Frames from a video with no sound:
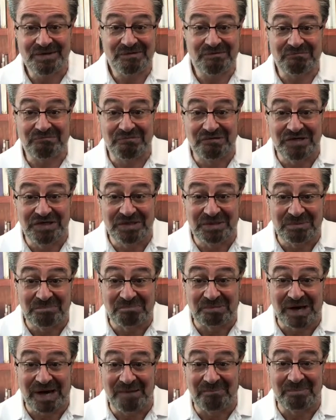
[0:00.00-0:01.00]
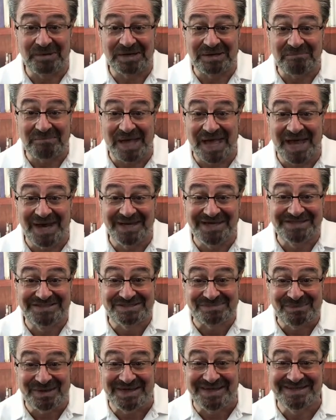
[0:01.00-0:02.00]
Real Property
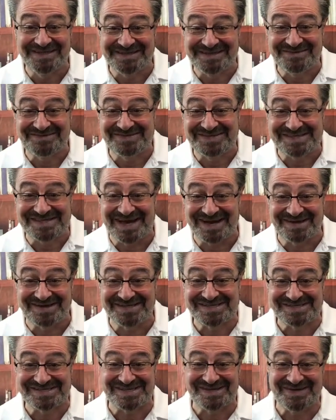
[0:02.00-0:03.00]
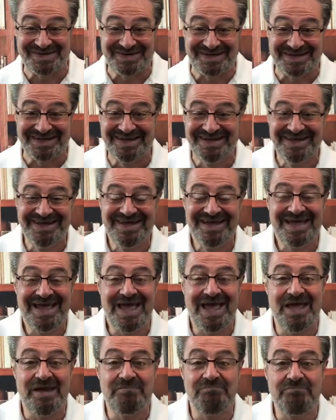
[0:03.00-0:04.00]
Management of Sarasota
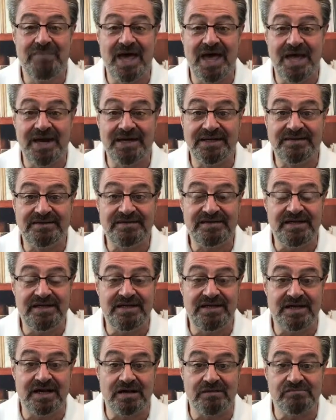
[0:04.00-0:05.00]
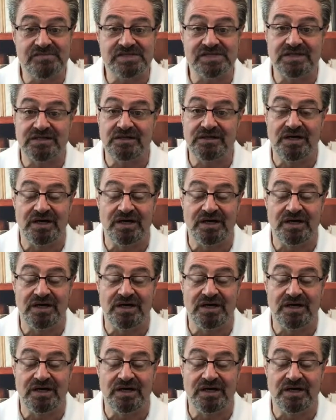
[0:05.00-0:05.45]
and Manatee comes in.